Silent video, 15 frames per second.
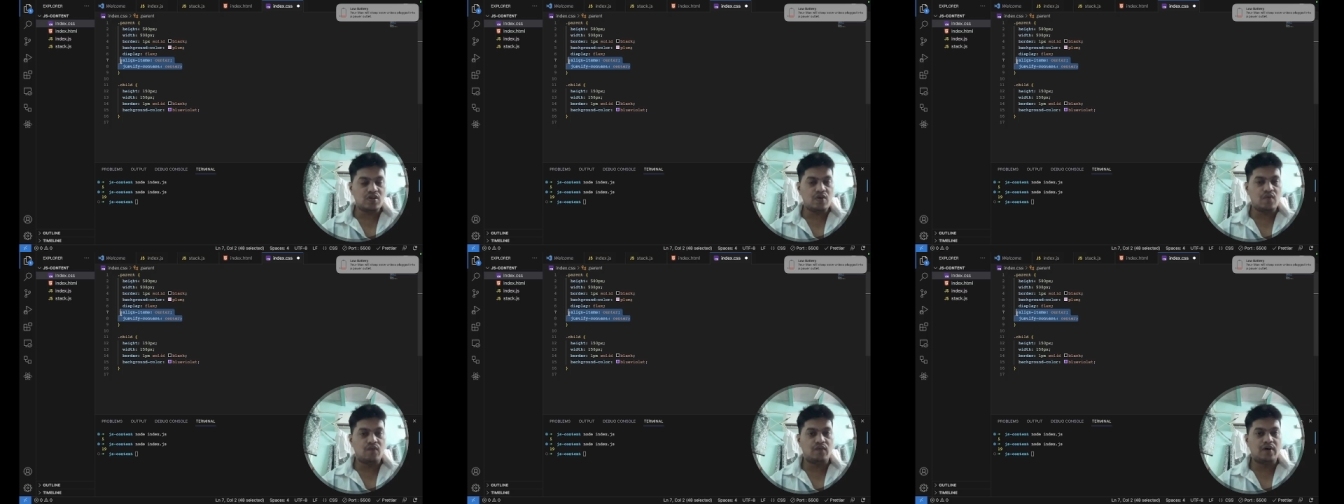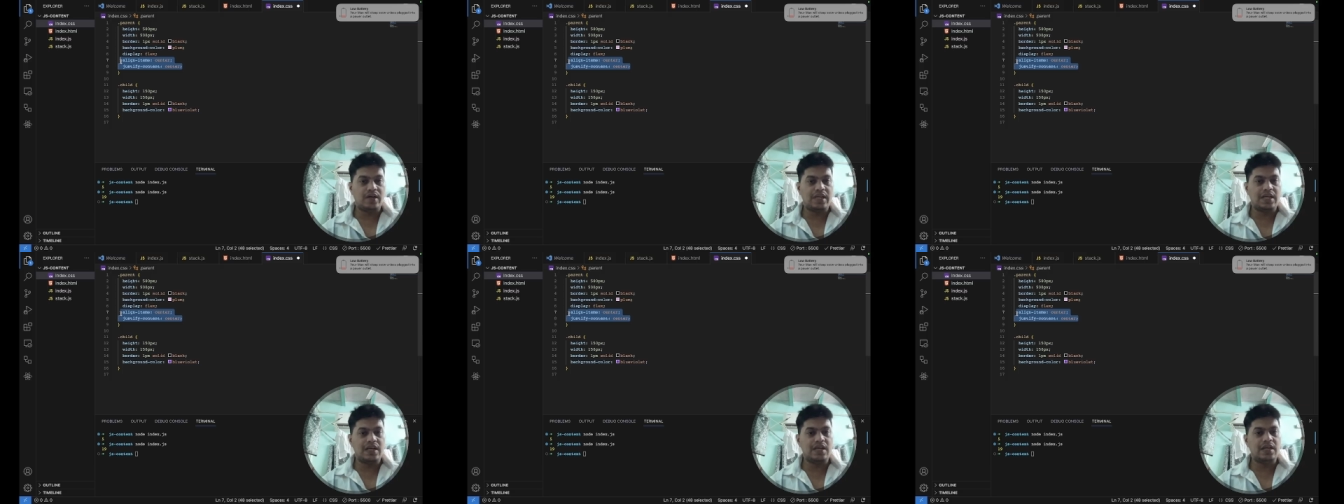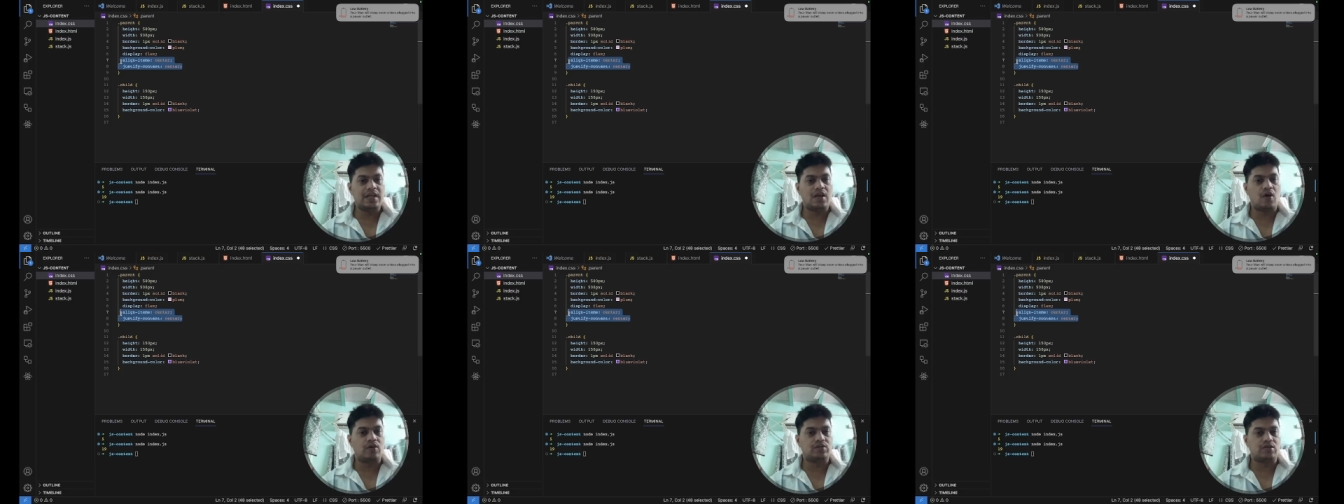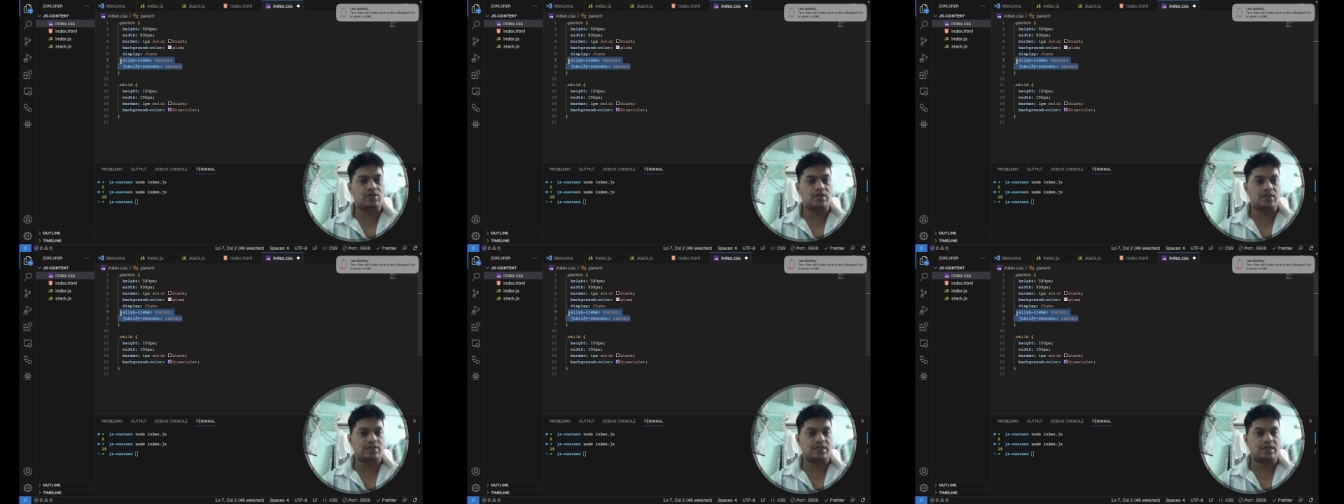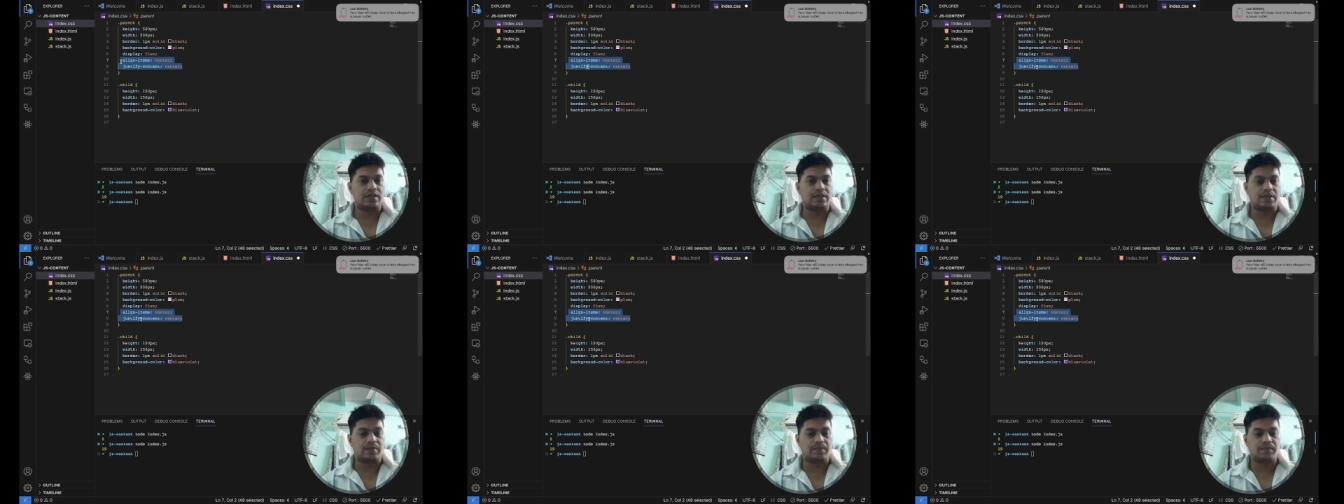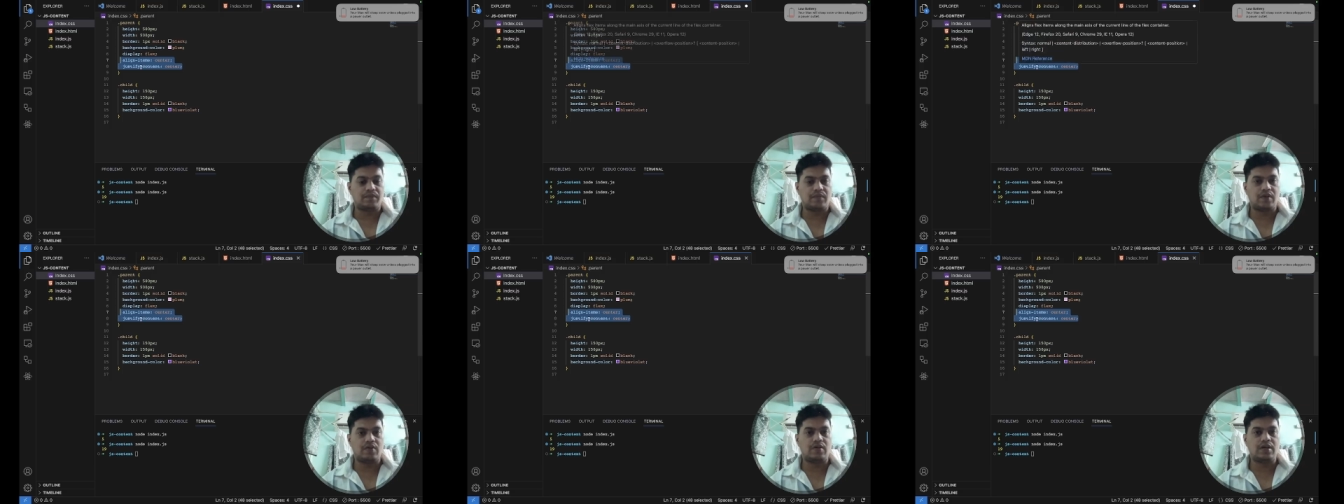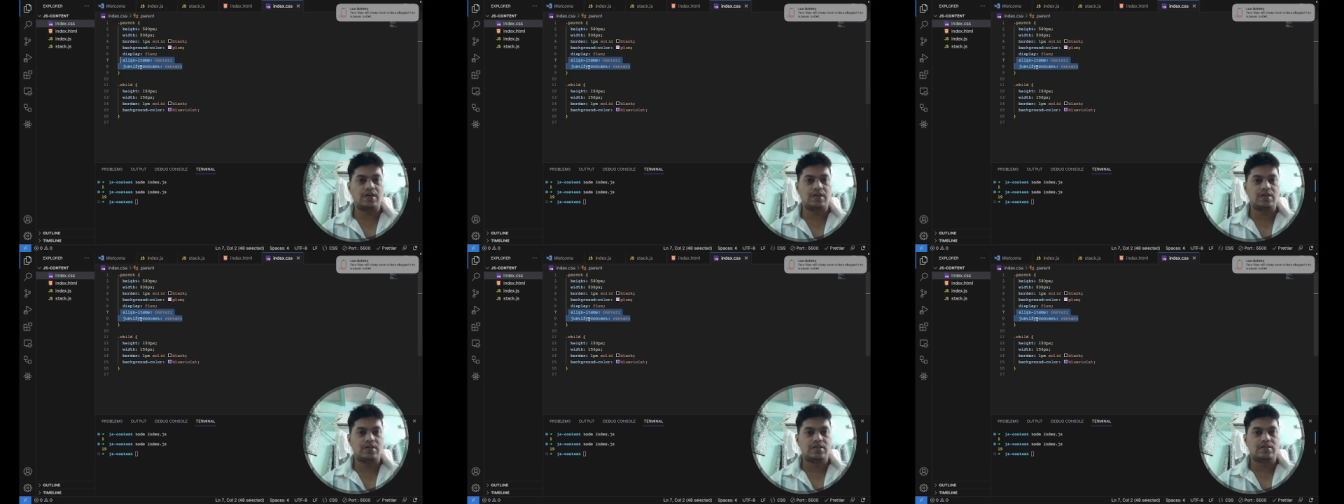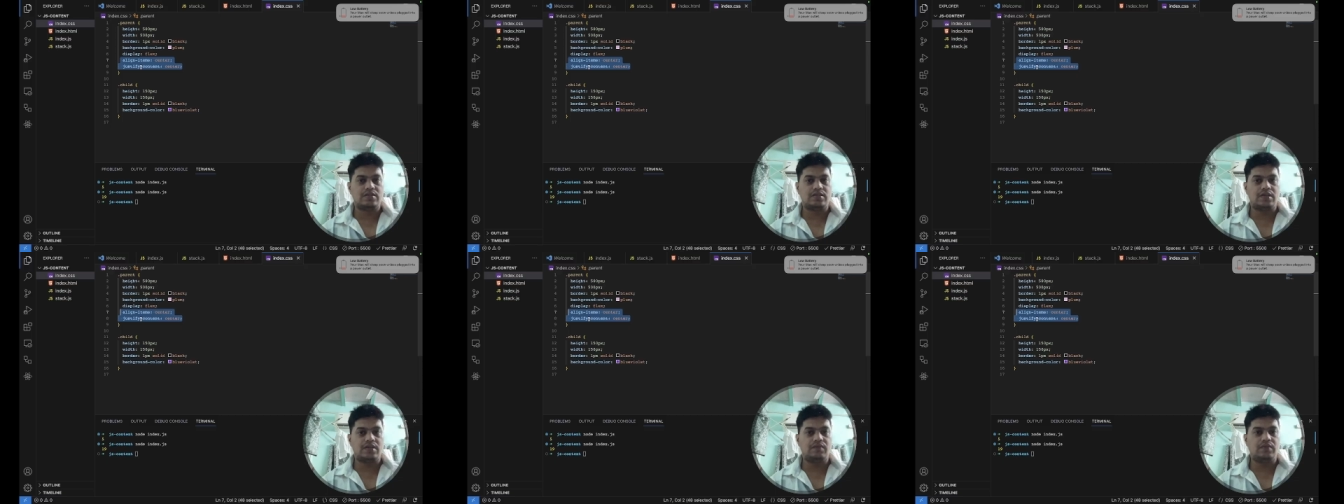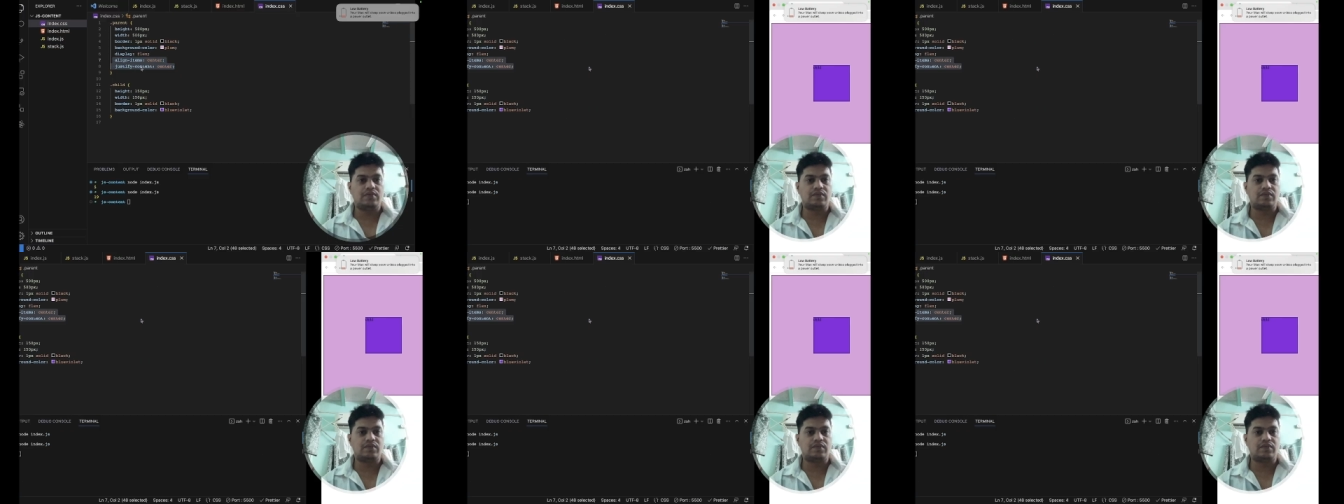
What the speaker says: vertical and horizontal center. Okay, save this